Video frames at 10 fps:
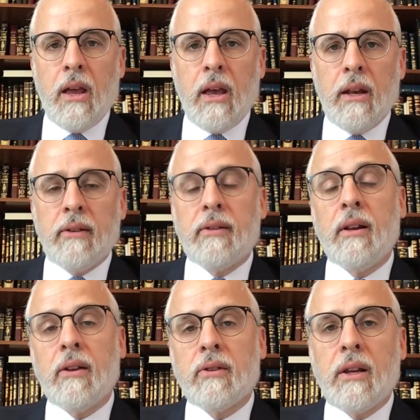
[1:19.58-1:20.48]
And it's
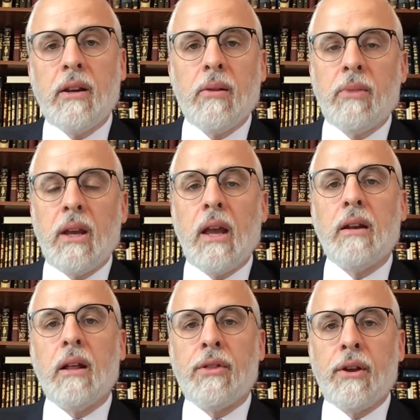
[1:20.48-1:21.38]
sinas chinam, he
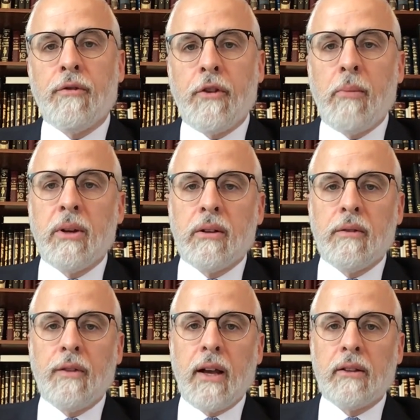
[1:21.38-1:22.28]
gained nothing from it.
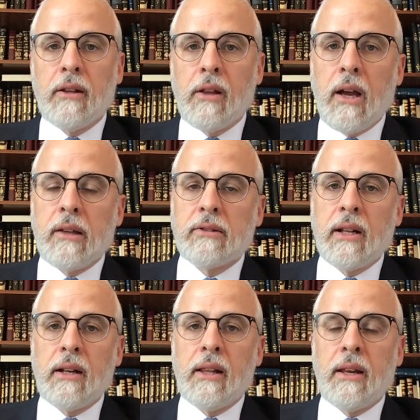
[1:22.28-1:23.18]
In fact, he lost.
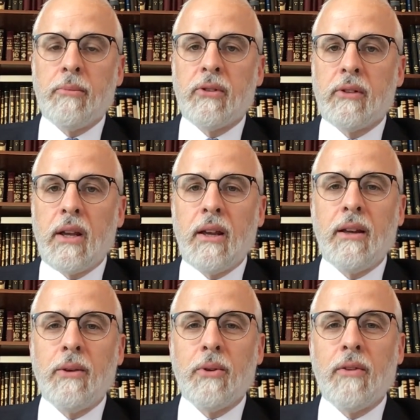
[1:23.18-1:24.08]
Had he let him
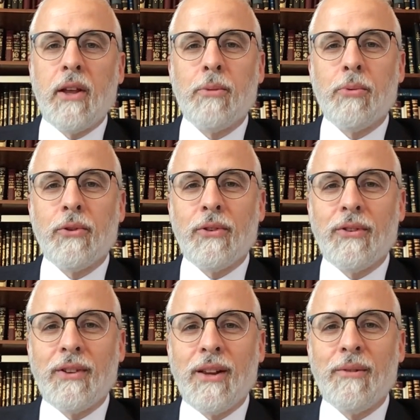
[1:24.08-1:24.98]
stay, he would have had the person
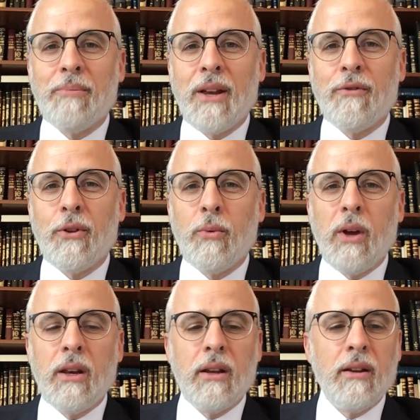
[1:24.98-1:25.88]
pay for the
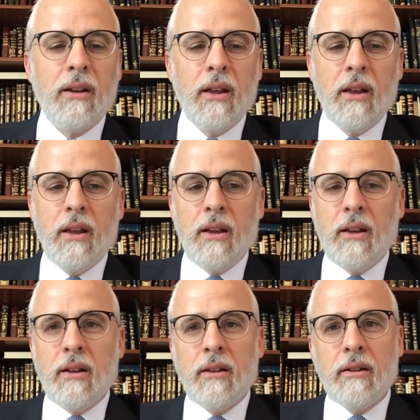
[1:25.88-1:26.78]
wedding.
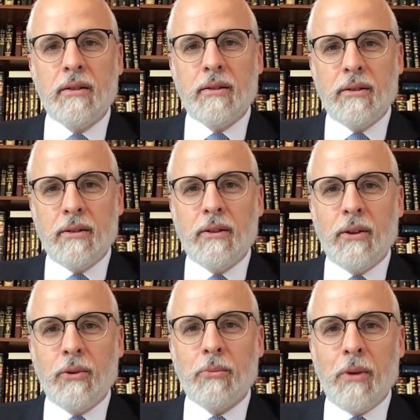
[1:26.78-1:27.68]

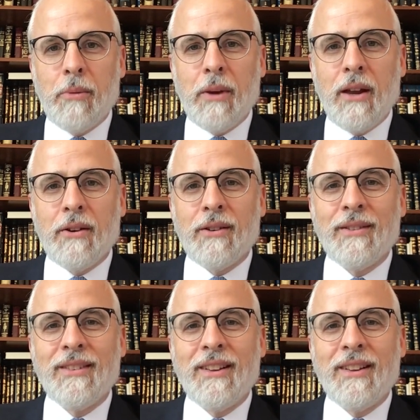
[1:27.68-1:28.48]
No small matter.